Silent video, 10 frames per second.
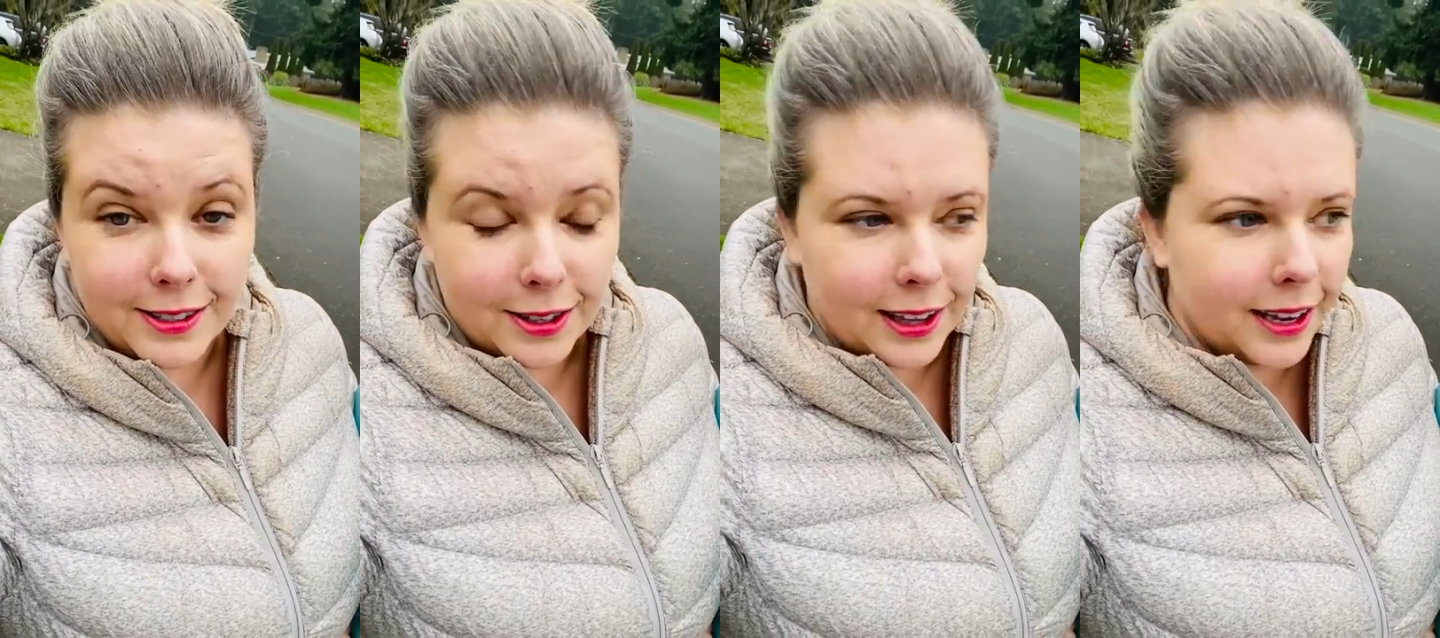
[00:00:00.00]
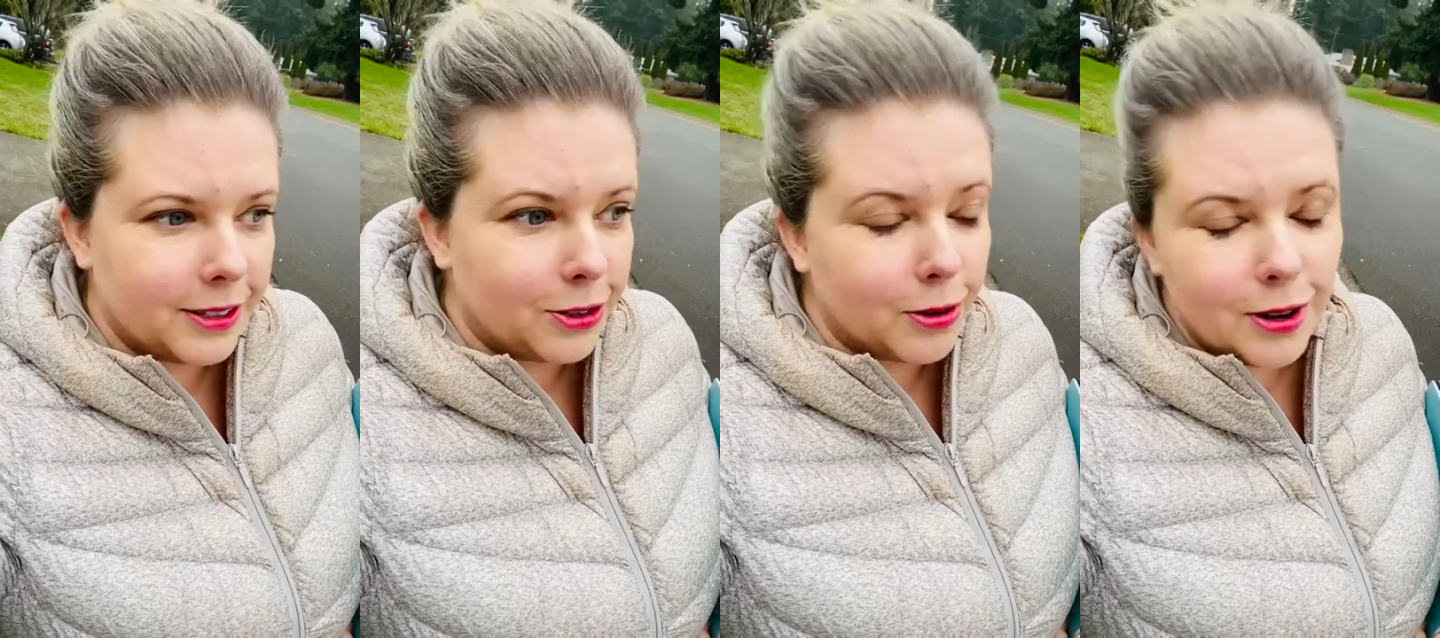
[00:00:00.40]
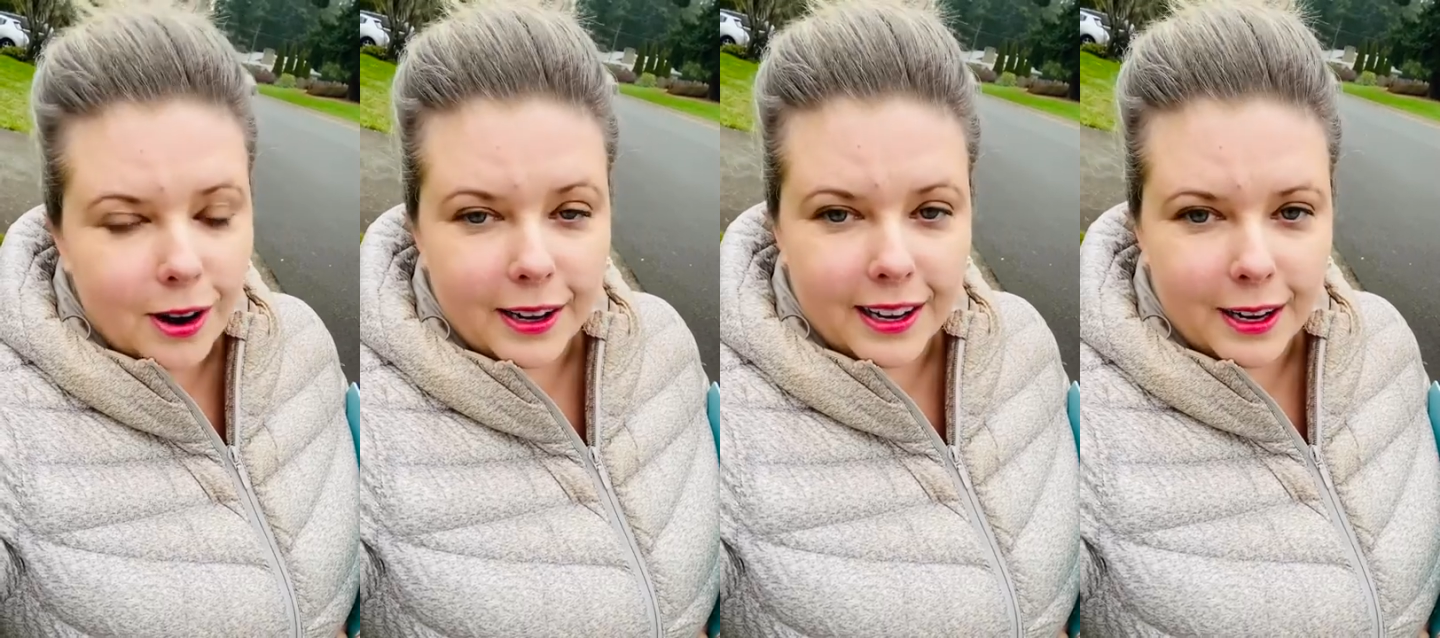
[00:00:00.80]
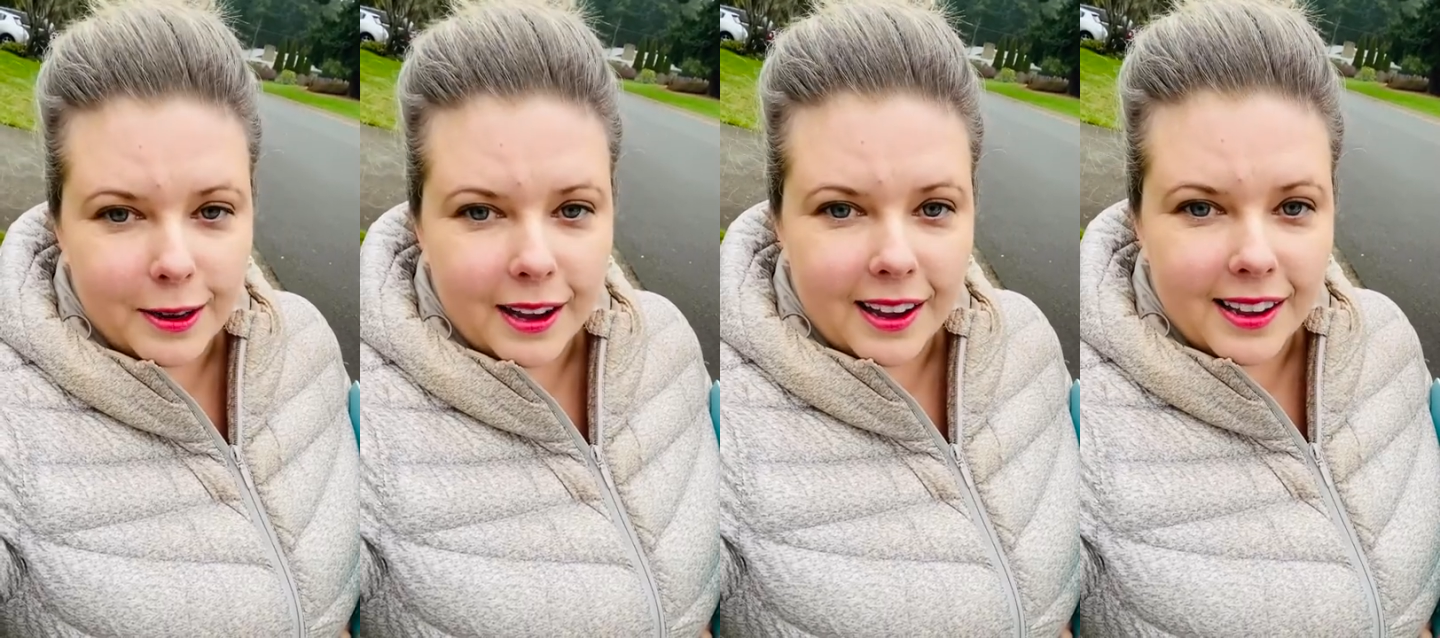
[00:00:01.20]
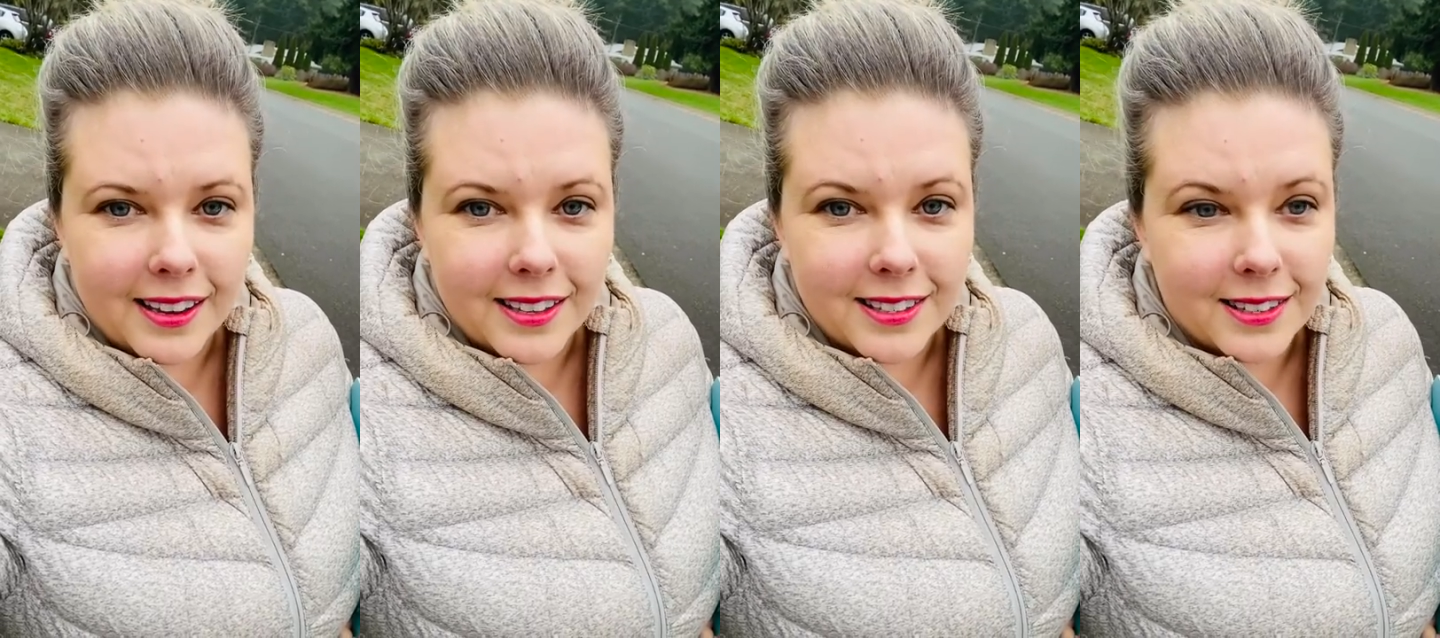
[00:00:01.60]
So that door knocking
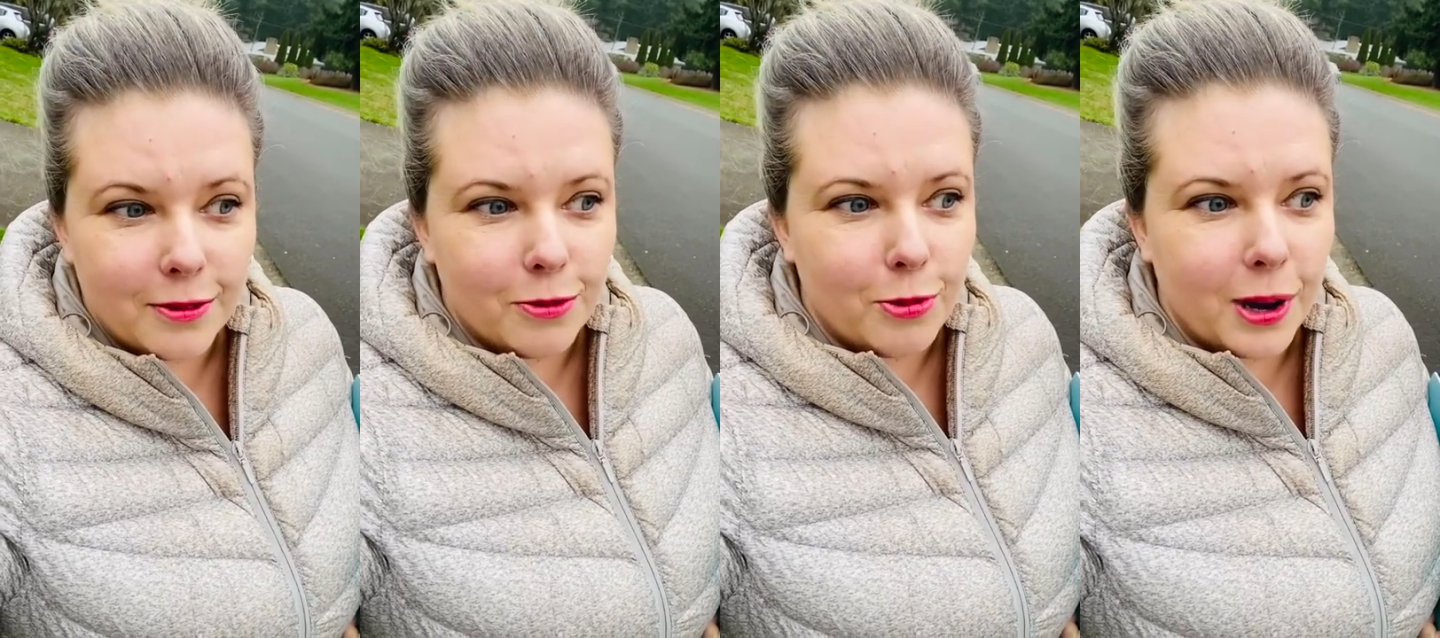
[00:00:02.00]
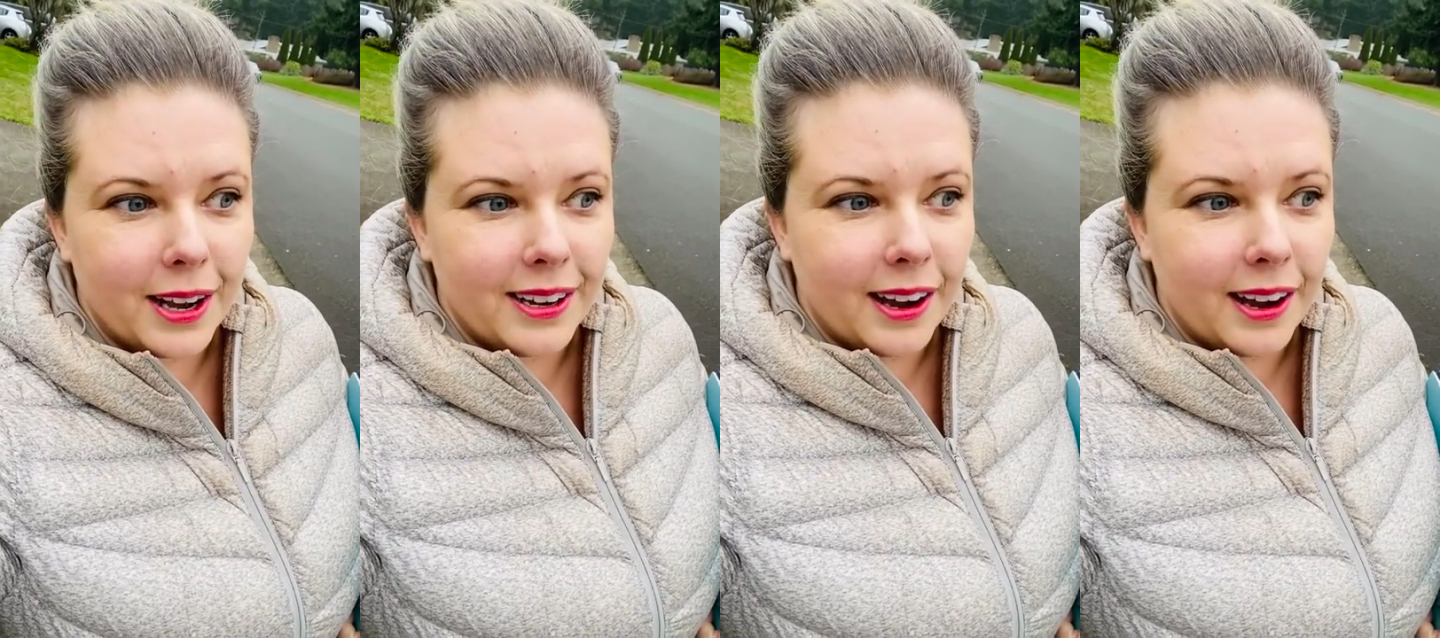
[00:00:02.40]
is what